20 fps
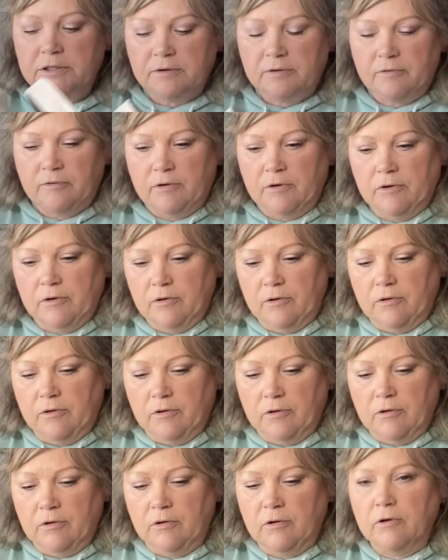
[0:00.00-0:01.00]

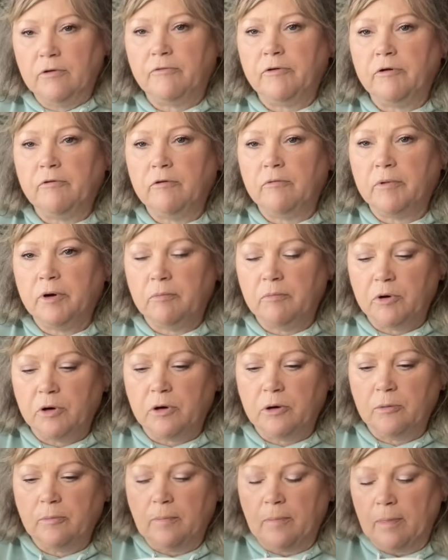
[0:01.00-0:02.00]
if you
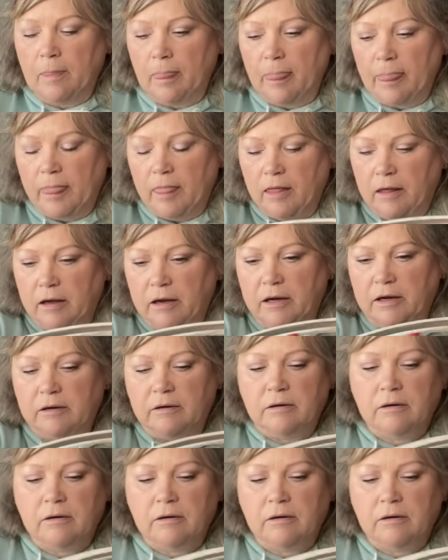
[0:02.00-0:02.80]
remember, I